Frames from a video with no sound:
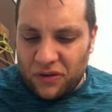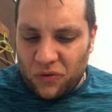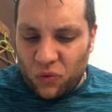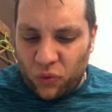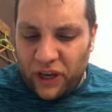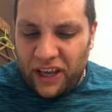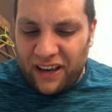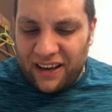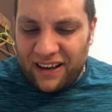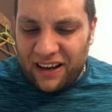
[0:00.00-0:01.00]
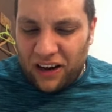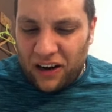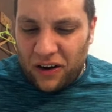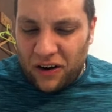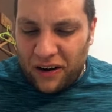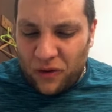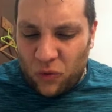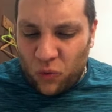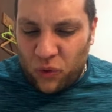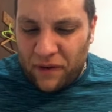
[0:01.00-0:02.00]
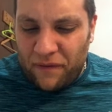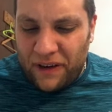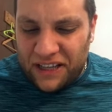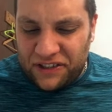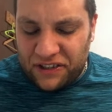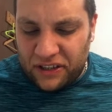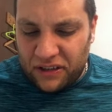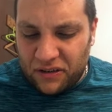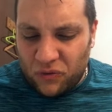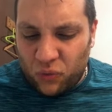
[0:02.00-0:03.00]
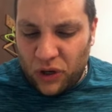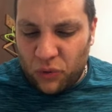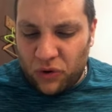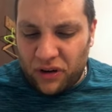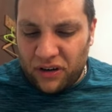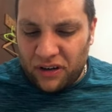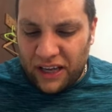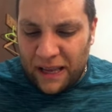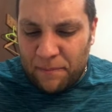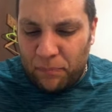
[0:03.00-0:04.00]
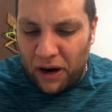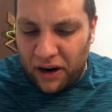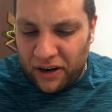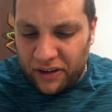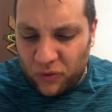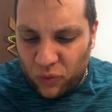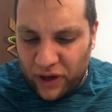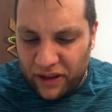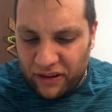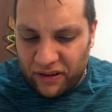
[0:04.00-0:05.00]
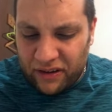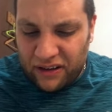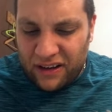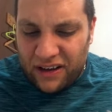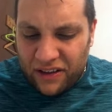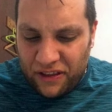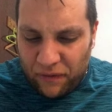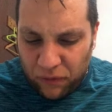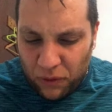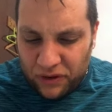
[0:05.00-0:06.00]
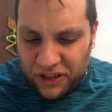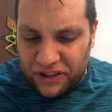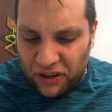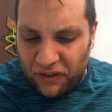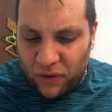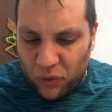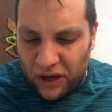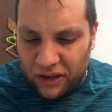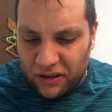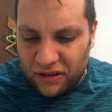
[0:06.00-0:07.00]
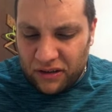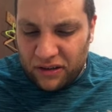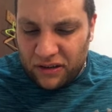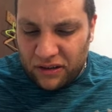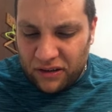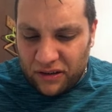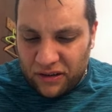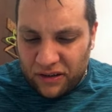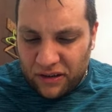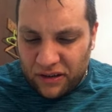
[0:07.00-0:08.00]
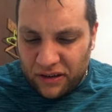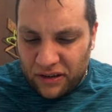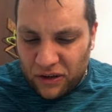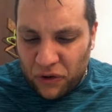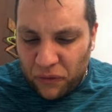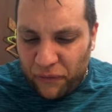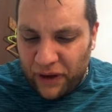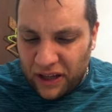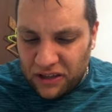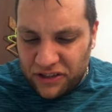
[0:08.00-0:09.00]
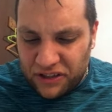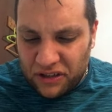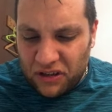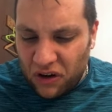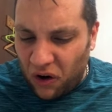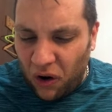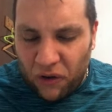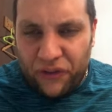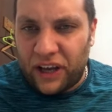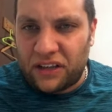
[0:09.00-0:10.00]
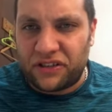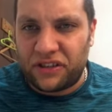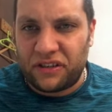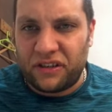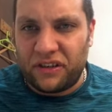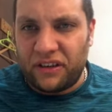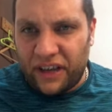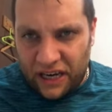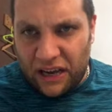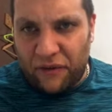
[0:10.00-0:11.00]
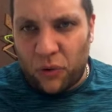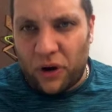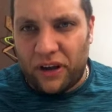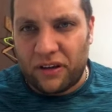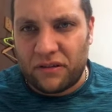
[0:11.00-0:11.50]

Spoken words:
we were vested, we were imparted with the fullness of the one who fills all things in every way.